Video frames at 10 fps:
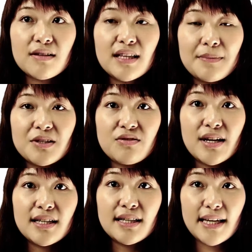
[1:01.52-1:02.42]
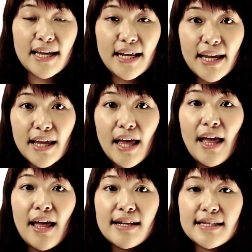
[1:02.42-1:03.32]
of double-stranded DNA,
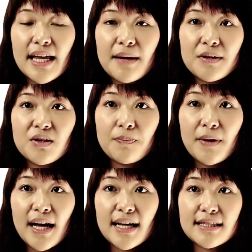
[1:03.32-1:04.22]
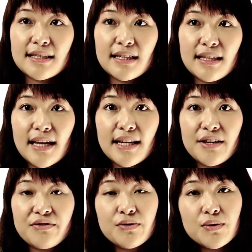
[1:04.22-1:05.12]
and it's able to pass the
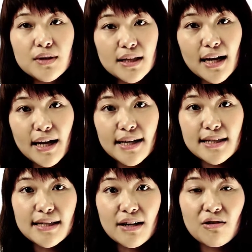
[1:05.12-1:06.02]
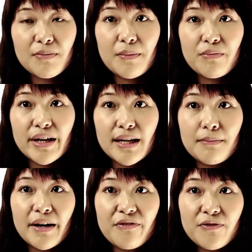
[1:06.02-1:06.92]
DNA through the target cell
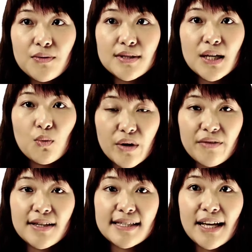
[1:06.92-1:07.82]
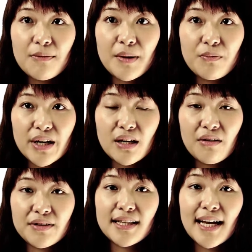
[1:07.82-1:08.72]
membrane by fusing with the cell membrane
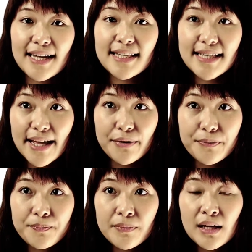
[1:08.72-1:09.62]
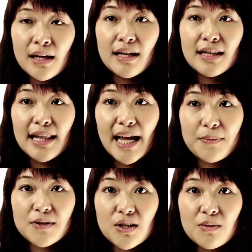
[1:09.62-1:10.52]
of the target cell. The
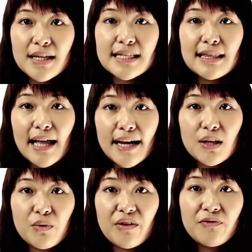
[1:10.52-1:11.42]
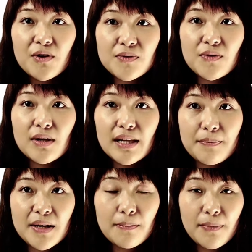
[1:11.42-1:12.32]
liposome is lined with
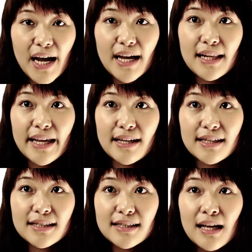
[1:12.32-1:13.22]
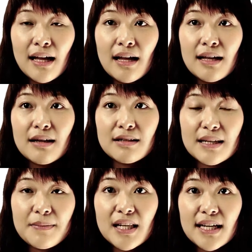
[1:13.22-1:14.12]
phospholipid bilayers,
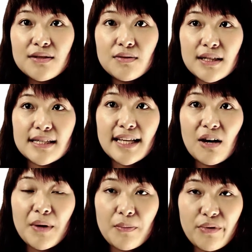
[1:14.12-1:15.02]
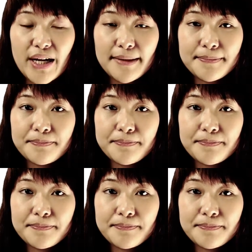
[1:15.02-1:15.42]
similar to the cell membrane.